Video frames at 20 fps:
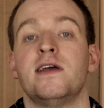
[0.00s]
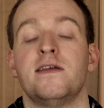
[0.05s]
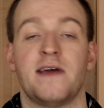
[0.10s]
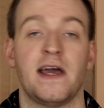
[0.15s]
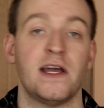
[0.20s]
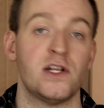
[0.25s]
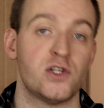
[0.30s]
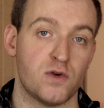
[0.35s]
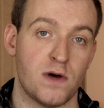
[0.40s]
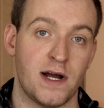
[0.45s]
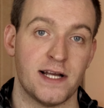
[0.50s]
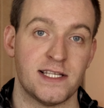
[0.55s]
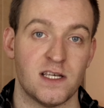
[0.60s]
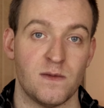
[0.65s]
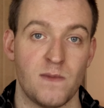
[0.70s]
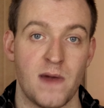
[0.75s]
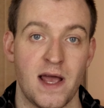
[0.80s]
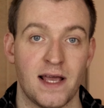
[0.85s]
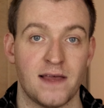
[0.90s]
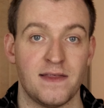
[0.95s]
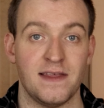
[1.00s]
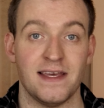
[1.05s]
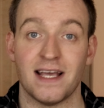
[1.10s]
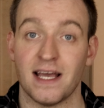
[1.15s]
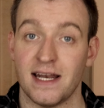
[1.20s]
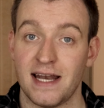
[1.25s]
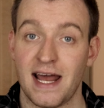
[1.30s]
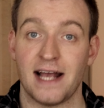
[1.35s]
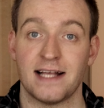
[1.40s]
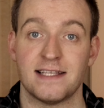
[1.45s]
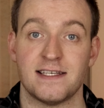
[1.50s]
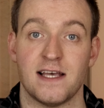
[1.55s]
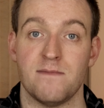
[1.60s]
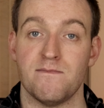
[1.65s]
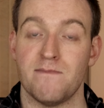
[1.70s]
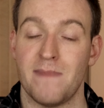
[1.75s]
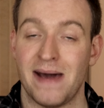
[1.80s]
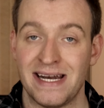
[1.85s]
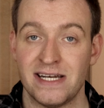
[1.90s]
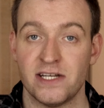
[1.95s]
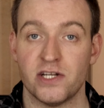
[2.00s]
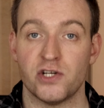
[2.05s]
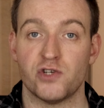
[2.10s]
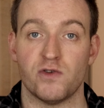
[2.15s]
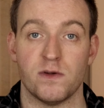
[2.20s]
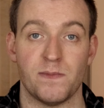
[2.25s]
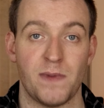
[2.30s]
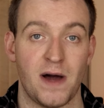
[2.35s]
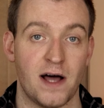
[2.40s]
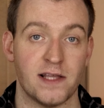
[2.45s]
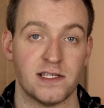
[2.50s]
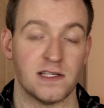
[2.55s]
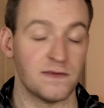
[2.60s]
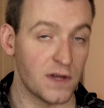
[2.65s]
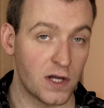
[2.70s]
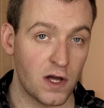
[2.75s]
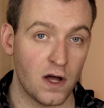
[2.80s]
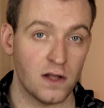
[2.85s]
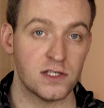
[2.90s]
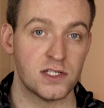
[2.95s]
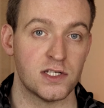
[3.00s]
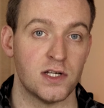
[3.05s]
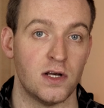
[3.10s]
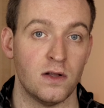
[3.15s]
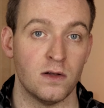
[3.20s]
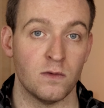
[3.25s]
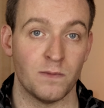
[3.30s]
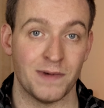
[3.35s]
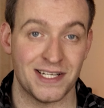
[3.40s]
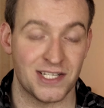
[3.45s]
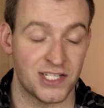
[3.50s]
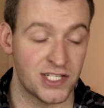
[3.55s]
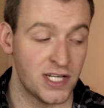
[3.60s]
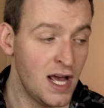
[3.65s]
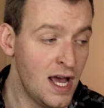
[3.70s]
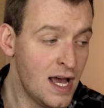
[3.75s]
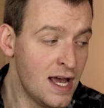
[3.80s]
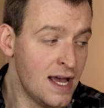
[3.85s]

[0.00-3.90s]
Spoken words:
they tried to make the Kinect a mandatory part of the console, which